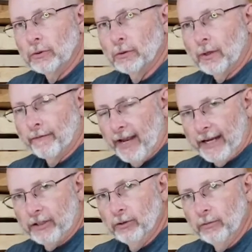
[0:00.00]
a
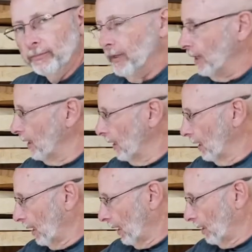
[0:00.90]
vacuum
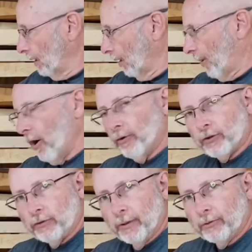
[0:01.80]
power
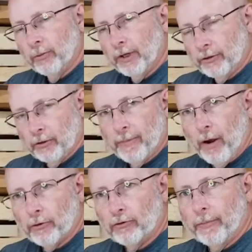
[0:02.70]
strip, so when I turn the power
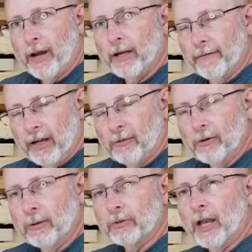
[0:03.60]
strip on, the vacuum
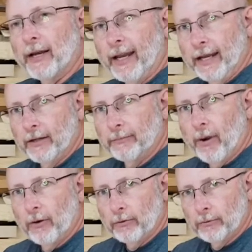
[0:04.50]
comes on and the
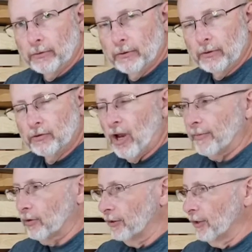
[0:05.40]
chop
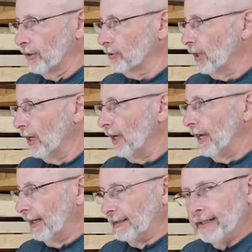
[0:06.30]
saw does.
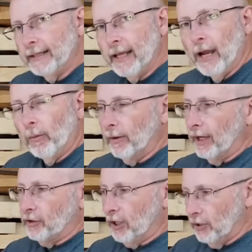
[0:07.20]
And I did that when I
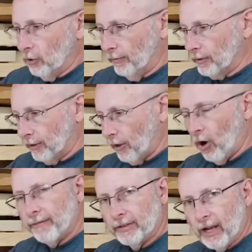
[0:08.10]
changed over to the
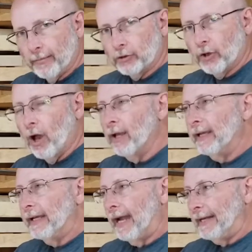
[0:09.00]
Harvey table saw.
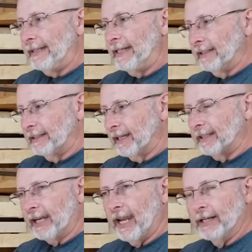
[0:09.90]
I needed a
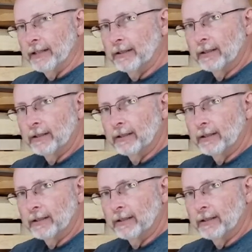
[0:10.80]
dedicated